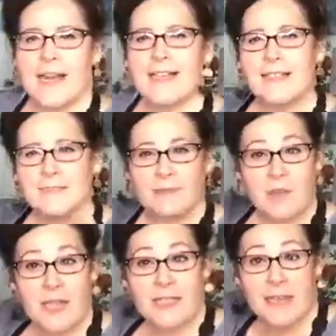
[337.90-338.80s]

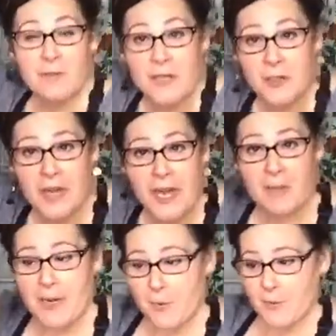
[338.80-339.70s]
I'd say raise your
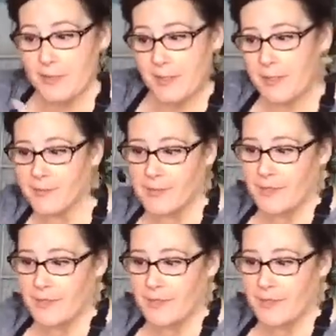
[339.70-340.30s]
hand, but I won't see you.